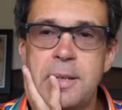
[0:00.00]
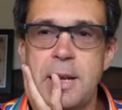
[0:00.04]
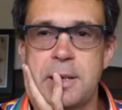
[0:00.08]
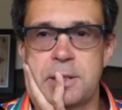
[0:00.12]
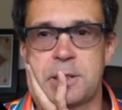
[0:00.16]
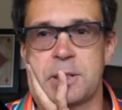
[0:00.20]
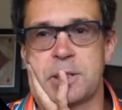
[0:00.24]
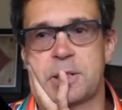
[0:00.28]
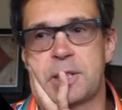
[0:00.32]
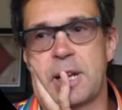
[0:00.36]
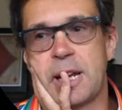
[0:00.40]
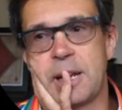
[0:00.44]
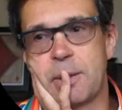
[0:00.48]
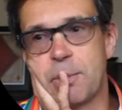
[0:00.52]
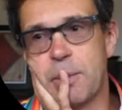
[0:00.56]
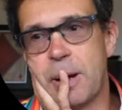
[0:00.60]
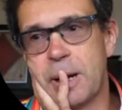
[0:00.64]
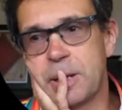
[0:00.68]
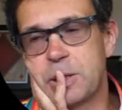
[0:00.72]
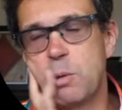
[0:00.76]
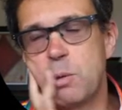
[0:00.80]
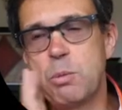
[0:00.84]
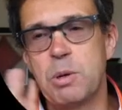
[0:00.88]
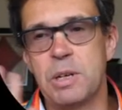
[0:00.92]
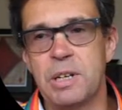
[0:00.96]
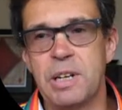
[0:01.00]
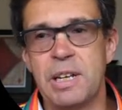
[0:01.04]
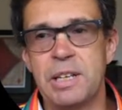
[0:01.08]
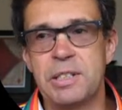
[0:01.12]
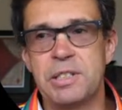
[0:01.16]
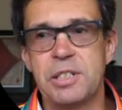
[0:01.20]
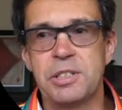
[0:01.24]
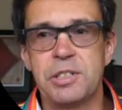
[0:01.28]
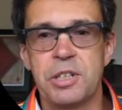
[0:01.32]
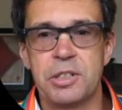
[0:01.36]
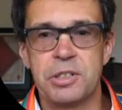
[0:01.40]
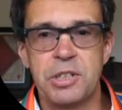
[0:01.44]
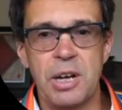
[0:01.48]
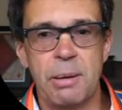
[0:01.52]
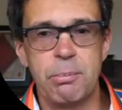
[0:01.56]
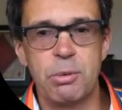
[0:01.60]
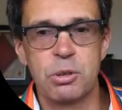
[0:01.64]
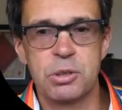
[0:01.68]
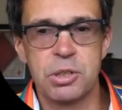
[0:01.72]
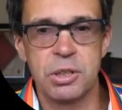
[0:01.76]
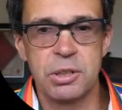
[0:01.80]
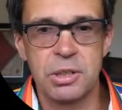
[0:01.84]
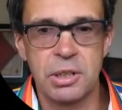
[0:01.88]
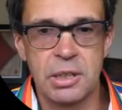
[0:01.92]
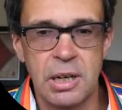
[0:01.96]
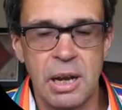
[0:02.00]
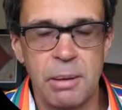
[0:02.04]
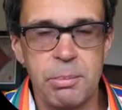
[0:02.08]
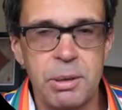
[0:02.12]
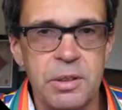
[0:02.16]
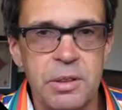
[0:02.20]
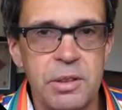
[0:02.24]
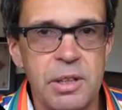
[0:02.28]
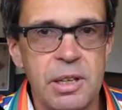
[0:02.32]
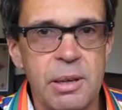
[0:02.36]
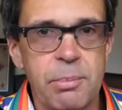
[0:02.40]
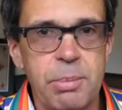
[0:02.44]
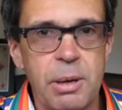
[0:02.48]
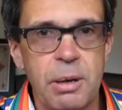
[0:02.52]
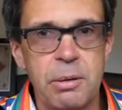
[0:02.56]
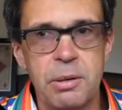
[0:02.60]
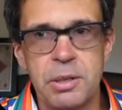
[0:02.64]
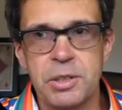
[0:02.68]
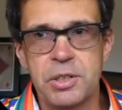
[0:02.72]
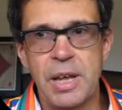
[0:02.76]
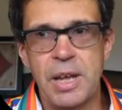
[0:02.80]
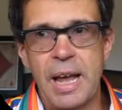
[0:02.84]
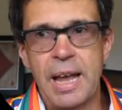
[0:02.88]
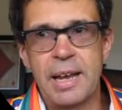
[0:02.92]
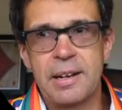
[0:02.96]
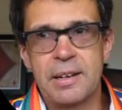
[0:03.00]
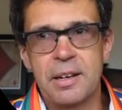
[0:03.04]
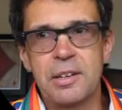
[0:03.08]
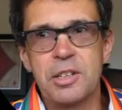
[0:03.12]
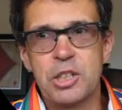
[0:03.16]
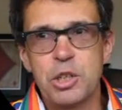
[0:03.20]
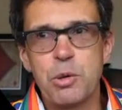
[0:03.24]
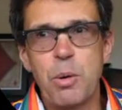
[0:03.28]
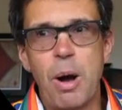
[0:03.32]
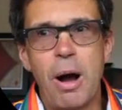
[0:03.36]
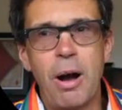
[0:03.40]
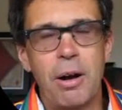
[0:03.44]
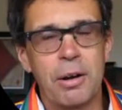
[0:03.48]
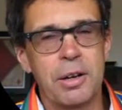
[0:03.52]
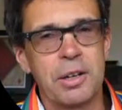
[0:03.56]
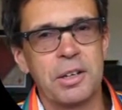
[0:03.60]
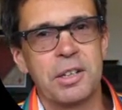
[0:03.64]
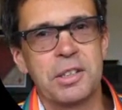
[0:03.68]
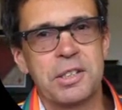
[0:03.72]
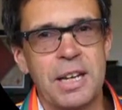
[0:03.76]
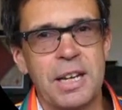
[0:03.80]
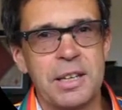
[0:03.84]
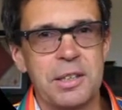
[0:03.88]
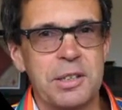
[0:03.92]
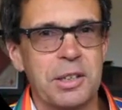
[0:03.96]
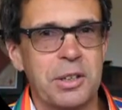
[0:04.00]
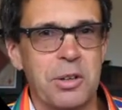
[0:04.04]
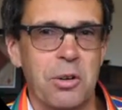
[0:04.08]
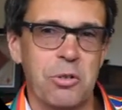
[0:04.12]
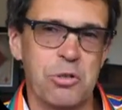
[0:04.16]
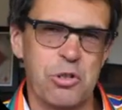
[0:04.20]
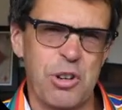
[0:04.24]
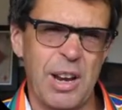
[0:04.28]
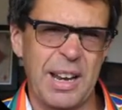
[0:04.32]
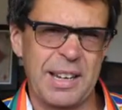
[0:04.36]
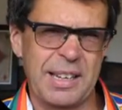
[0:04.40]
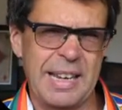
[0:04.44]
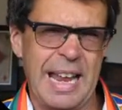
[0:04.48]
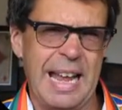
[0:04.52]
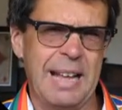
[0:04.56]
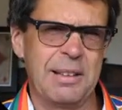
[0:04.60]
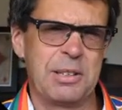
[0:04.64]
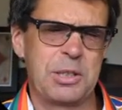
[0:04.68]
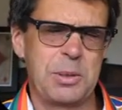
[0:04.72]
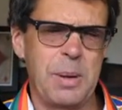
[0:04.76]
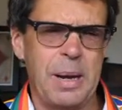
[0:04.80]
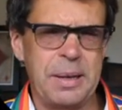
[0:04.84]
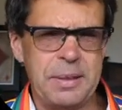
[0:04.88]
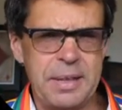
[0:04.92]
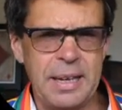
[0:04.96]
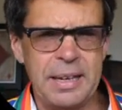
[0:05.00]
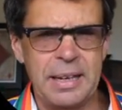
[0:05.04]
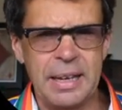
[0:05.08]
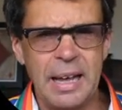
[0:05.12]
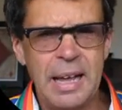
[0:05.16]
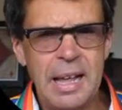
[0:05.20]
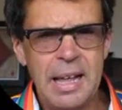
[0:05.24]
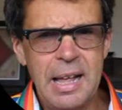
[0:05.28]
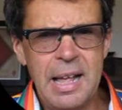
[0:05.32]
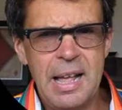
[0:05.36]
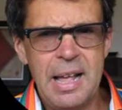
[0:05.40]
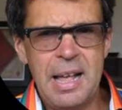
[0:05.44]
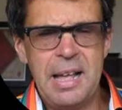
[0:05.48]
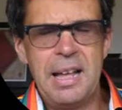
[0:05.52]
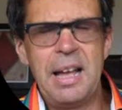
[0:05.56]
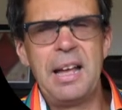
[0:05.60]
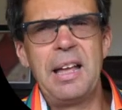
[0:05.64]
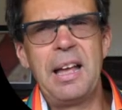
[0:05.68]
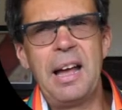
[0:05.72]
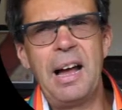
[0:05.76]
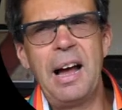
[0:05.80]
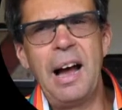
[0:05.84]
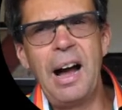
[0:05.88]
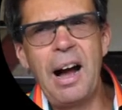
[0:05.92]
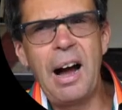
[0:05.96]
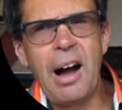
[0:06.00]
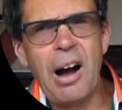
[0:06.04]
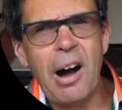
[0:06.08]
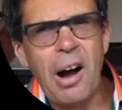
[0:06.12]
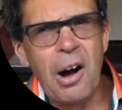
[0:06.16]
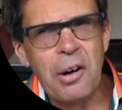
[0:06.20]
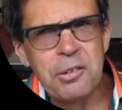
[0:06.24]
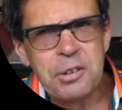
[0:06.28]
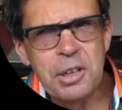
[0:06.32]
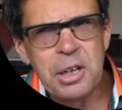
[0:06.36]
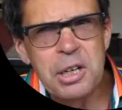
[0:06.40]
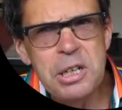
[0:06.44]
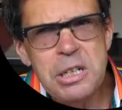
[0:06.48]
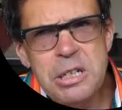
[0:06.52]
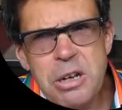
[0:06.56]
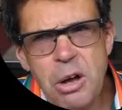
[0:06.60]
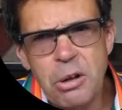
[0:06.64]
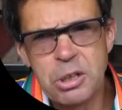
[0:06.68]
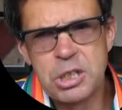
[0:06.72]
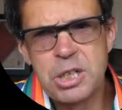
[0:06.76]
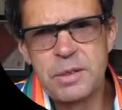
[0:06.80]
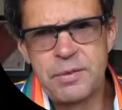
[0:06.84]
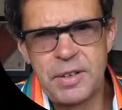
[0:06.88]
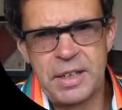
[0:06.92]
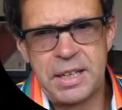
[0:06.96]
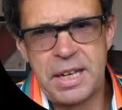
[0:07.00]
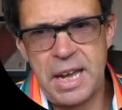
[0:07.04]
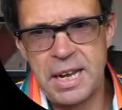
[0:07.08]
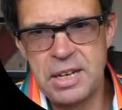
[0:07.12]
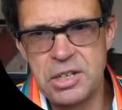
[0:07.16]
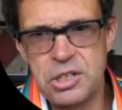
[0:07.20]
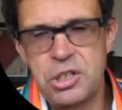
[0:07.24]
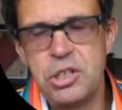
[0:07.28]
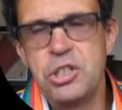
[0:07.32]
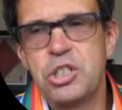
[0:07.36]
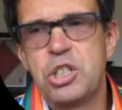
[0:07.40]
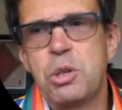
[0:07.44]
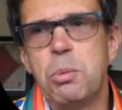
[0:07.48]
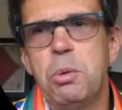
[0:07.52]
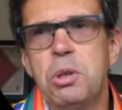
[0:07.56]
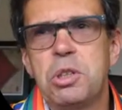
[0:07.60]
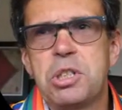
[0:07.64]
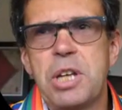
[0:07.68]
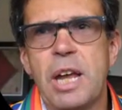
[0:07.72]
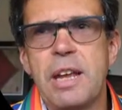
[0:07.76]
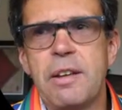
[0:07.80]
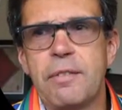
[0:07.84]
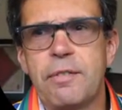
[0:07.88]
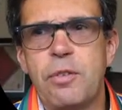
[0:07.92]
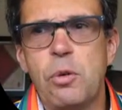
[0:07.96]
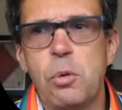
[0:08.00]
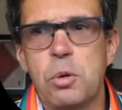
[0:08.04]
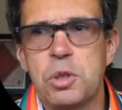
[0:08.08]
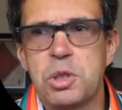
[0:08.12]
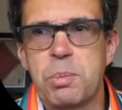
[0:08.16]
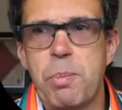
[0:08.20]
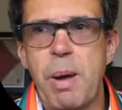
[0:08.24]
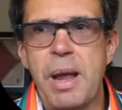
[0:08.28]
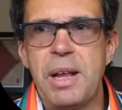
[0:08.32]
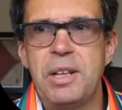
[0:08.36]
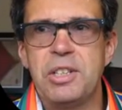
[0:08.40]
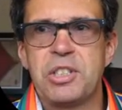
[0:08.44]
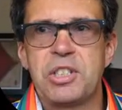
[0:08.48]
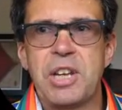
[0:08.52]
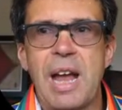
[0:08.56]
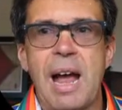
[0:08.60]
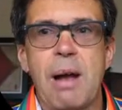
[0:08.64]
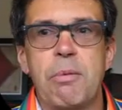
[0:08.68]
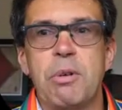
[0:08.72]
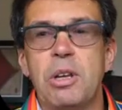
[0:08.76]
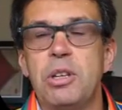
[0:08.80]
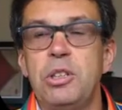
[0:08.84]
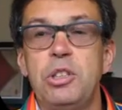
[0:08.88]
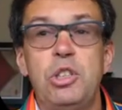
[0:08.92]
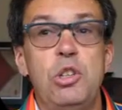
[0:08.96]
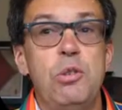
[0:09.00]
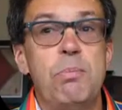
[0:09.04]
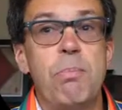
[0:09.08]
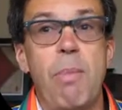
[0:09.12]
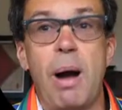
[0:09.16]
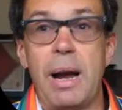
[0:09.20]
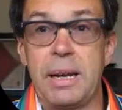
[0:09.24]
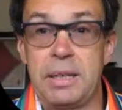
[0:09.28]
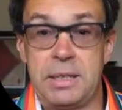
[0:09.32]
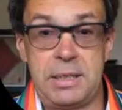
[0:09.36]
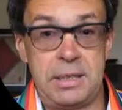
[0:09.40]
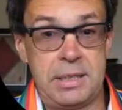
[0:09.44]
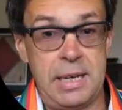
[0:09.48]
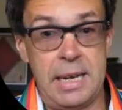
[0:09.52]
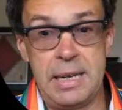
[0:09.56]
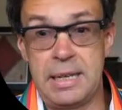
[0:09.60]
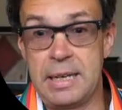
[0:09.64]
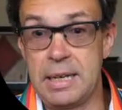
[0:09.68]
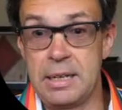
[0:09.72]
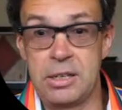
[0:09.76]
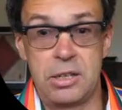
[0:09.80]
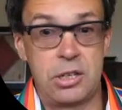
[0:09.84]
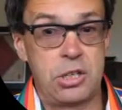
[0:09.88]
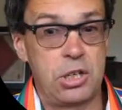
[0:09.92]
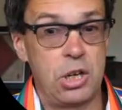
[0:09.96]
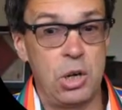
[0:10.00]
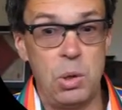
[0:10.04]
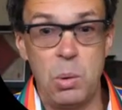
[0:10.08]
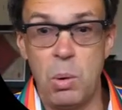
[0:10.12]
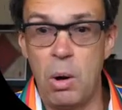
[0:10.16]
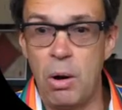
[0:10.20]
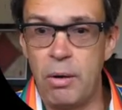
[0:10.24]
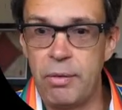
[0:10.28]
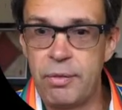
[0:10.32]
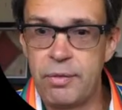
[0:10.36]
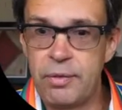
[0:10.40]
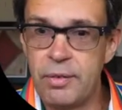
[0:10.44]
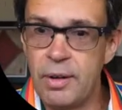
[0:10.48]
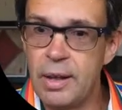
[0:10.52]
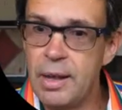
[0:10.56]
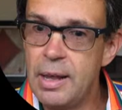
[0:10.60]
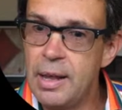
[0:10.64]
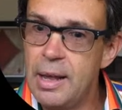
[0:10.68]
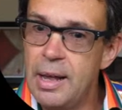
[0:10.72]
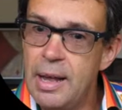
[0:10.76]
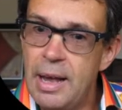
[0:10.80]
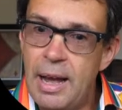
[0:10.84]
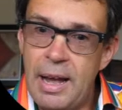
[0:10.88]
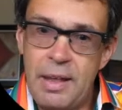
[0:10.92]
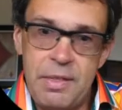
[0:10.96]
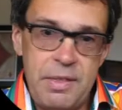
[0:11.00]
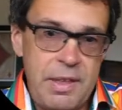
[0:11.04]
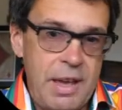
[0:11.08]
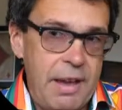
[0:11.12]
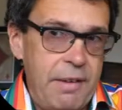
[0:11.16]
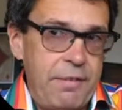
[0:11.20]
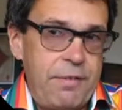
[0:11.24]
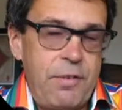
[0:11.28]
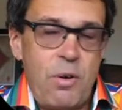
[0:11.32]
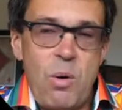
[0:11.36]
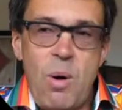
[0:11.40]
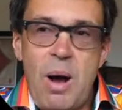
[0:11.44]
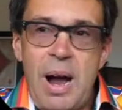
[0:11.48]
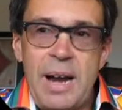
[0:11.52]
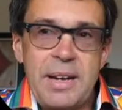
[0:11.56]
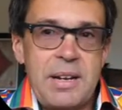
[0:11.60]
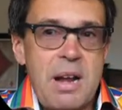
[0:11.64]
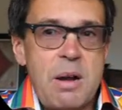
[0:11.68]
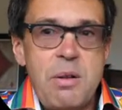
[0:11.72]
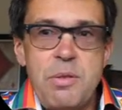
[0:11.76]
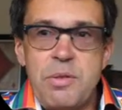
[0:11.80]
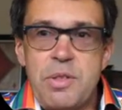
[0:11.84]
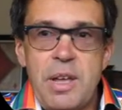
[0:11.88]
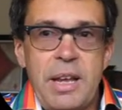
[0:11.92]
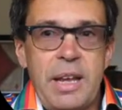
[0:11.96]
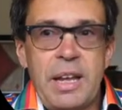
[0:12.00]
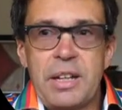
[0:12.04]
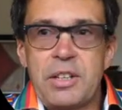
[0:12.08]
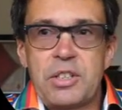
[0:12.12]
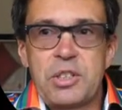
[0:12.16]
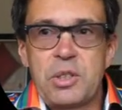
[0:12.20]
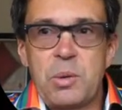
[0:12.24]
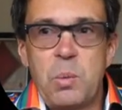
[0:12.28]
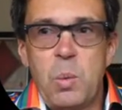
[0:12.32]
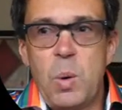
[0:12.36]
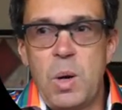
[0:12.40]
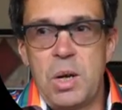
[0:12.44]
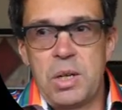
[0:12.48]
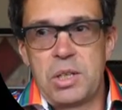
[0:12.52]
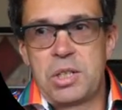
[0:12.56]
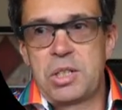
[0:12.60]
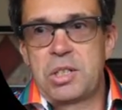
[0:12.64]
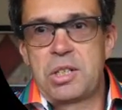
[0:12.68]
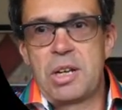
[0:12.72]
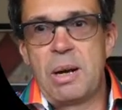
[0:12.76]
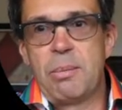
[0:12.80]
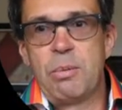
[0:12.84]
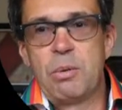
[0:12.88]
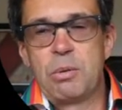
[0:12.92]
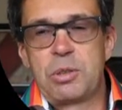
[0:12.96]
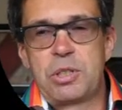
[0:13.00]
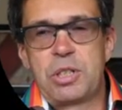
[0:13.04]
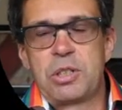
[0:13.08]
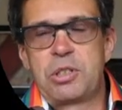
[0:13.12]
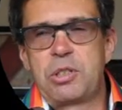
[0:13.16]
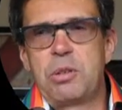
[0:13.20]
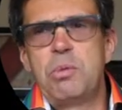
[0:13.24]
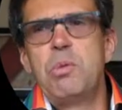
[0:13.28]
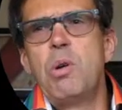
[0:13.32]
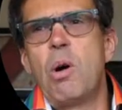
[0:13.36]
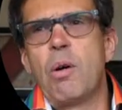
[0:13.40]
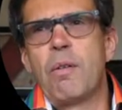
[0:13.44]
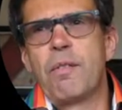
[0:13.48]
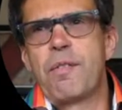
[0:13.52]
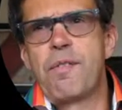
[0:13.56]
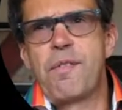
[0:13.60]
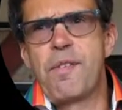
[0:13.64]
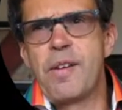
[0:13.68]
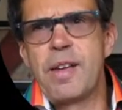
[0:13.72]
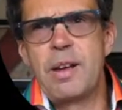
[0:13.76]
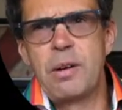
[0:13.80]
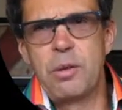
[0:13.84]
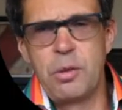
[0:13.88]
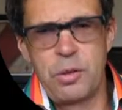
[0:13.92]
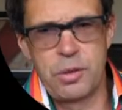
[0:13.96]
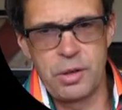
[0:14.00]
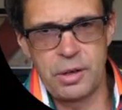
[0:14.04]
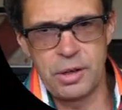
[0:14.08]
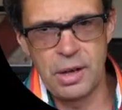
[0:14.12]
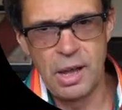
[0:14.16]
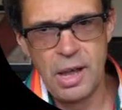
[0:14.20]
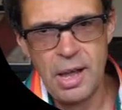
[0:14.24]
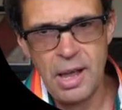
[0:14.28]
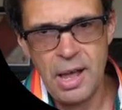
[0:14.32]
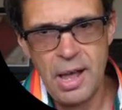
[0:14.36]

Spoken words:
doesn't take much. All it needs is a doubleton club in the opponent's hand, and you are going to take the contract down. So I think on a lot of occasions, you will take four spades down. You might take it two off, and therefore, I don't think it's the worst double. So do not feel that